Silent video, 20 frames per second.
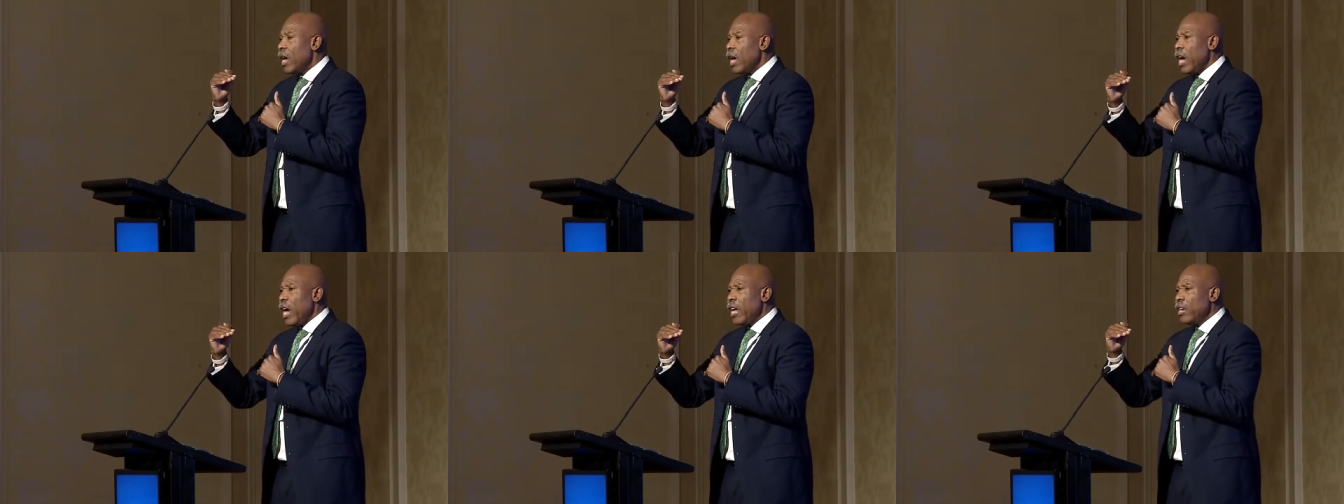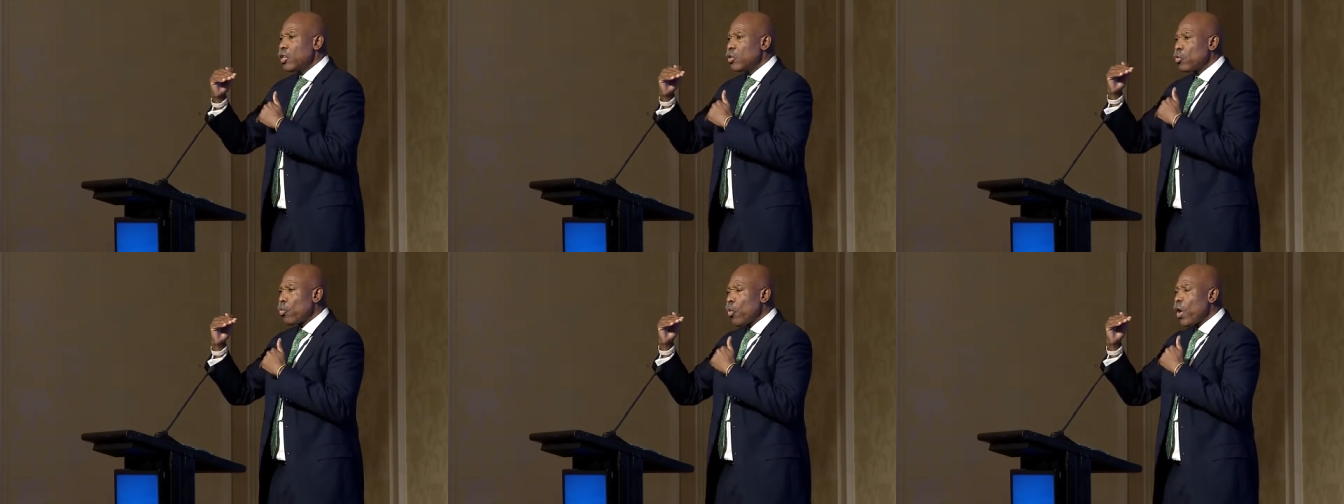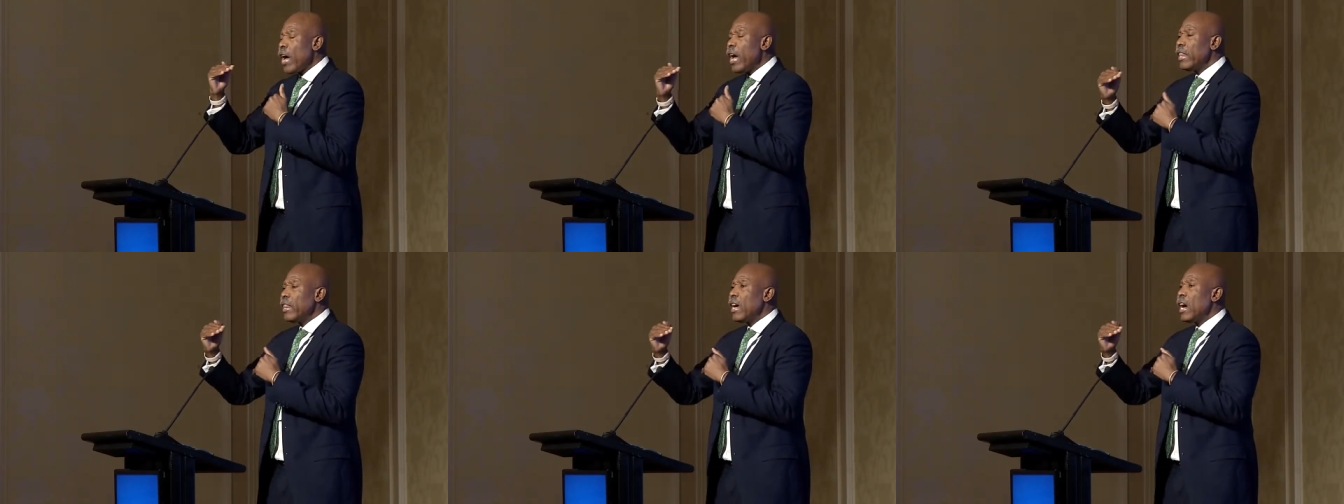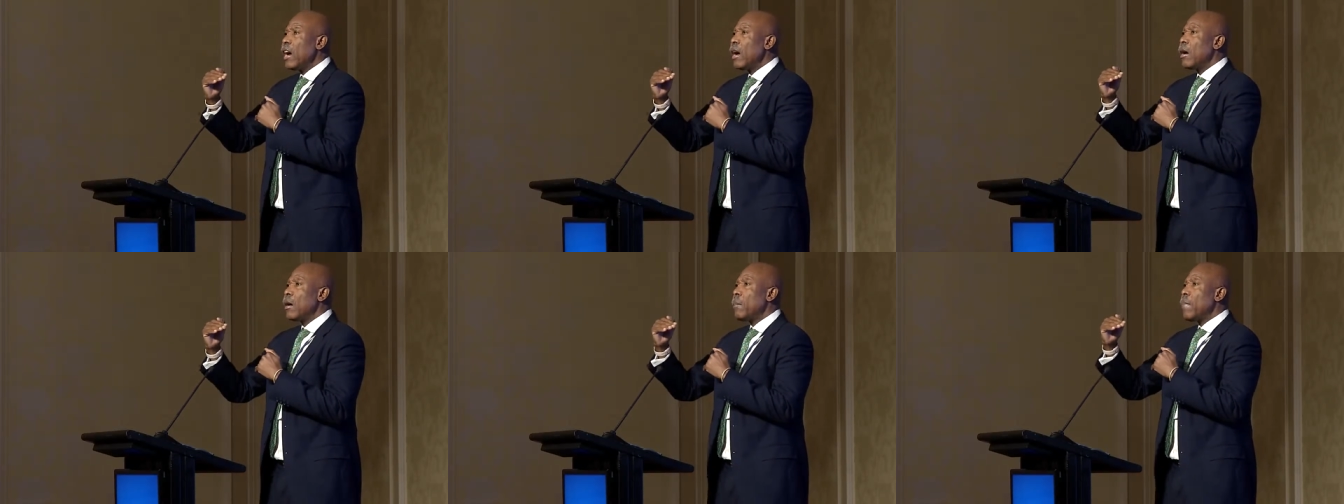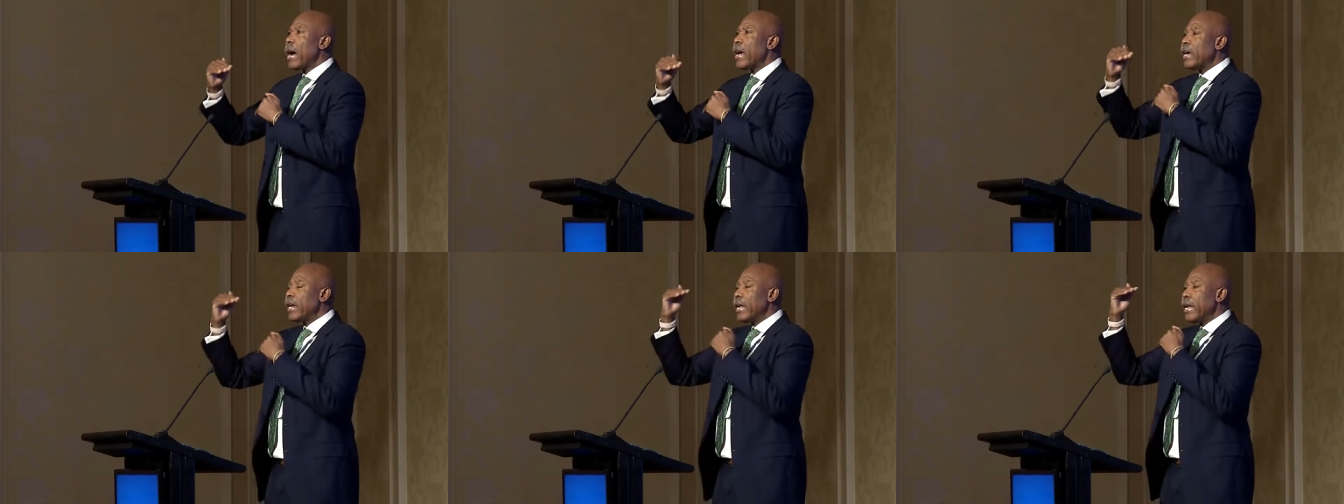And whether
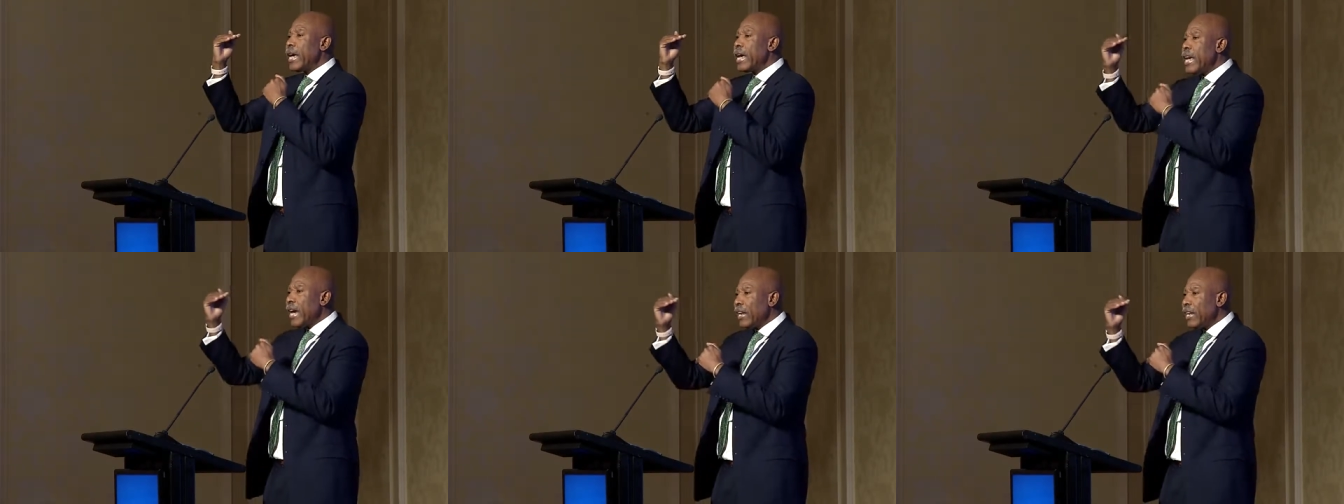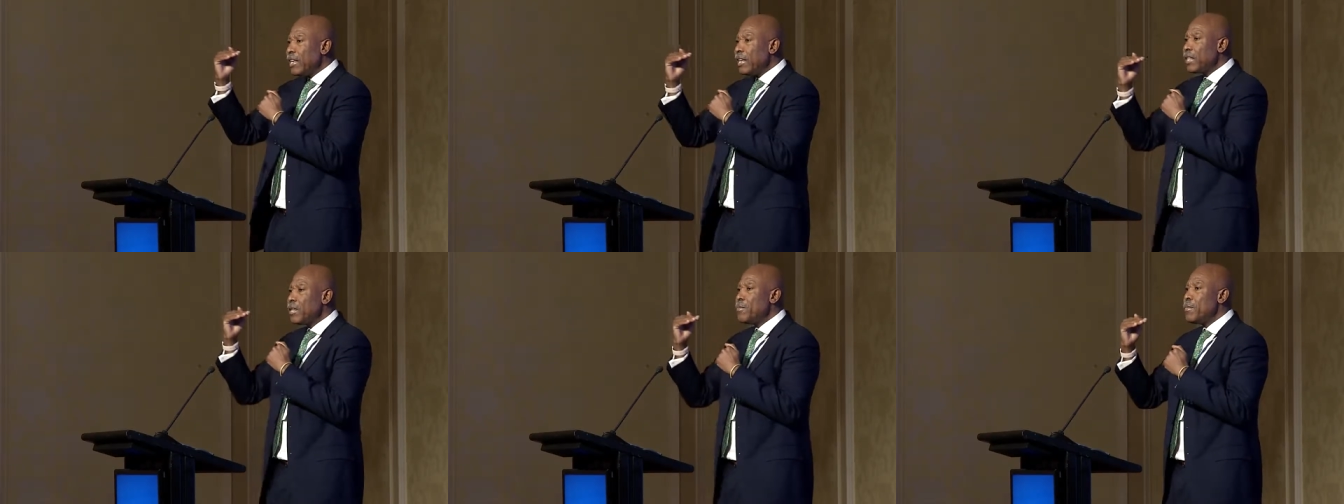by layering the